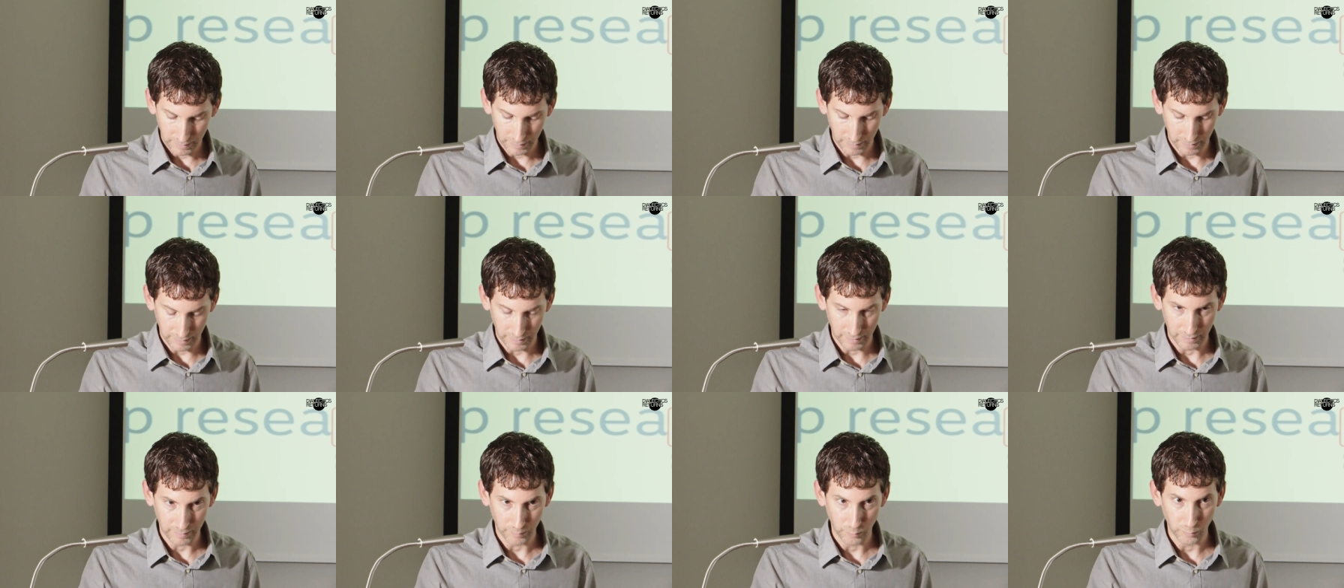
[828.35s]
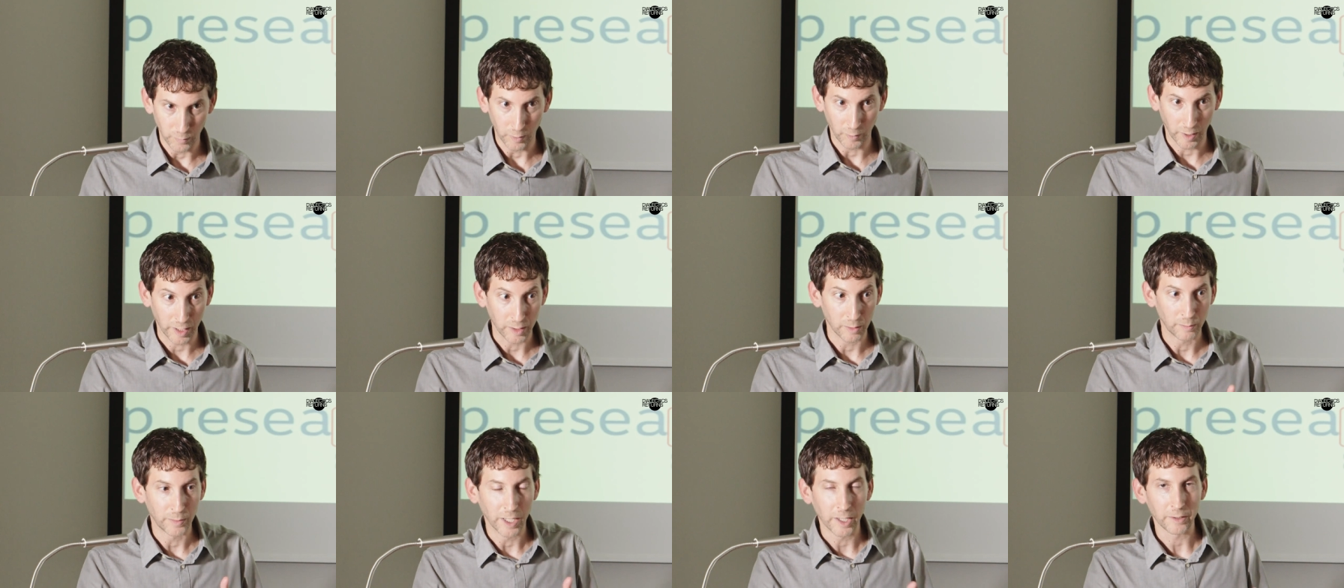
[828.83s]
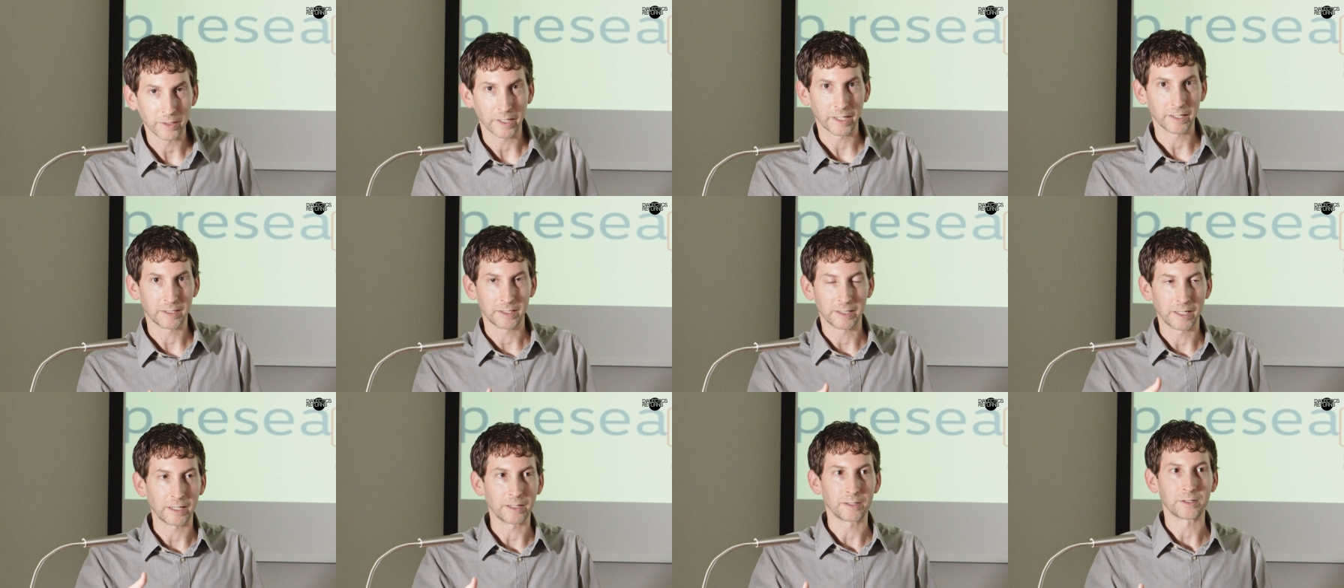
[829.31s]
uh, write about
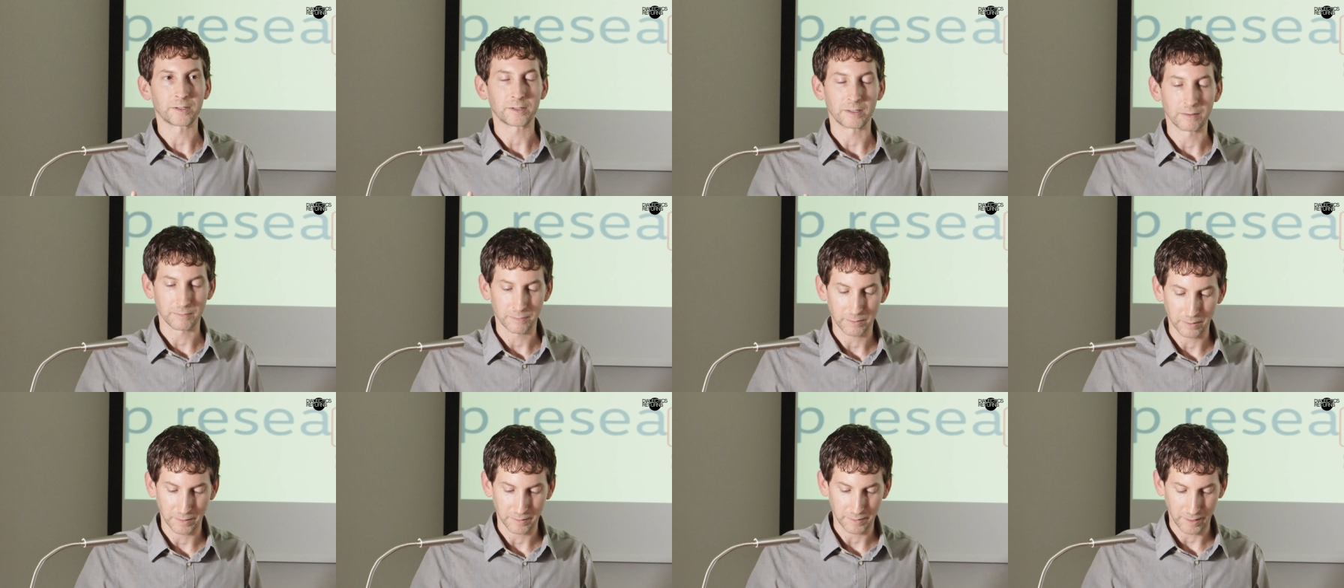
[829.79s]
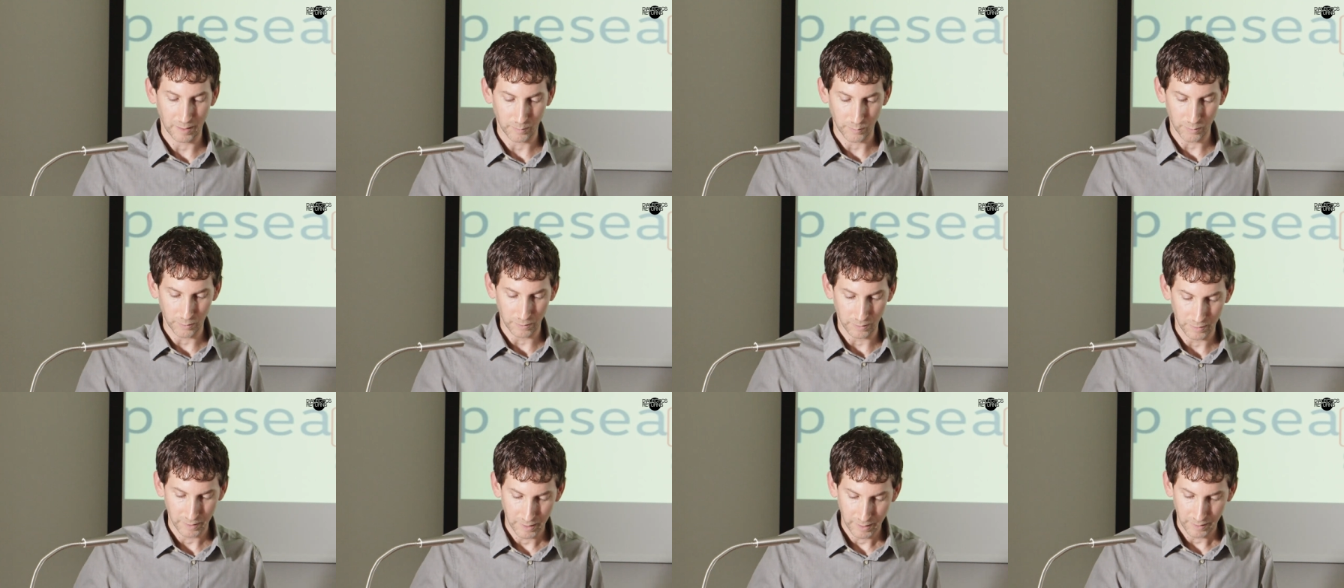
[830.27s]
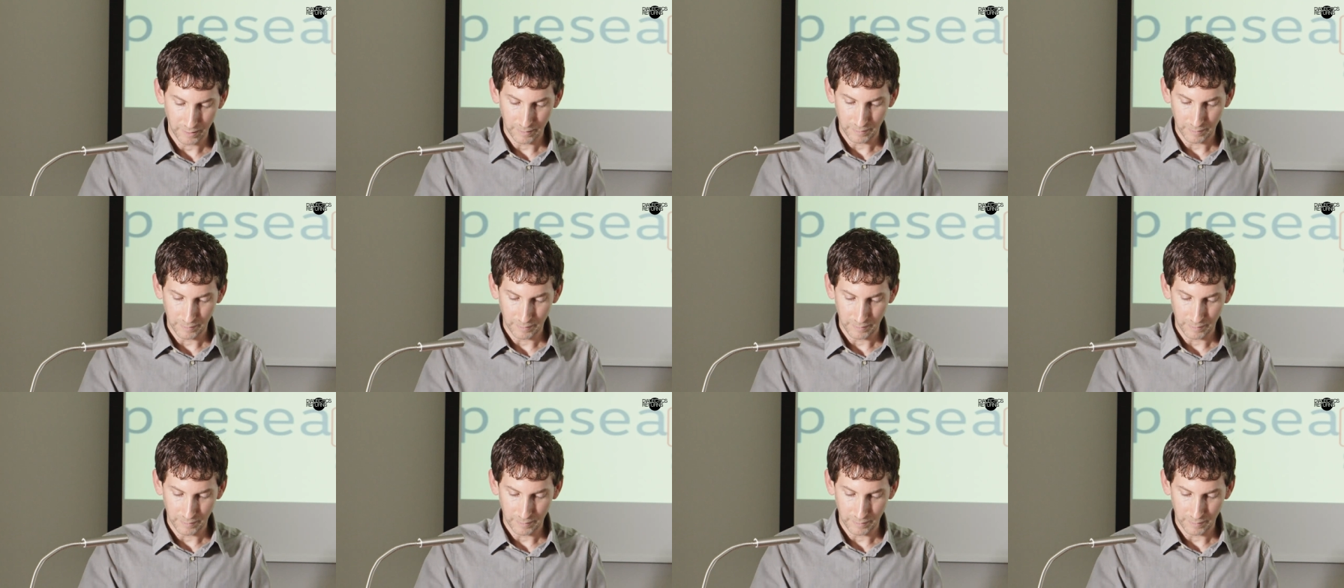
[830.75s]
ideology, for example,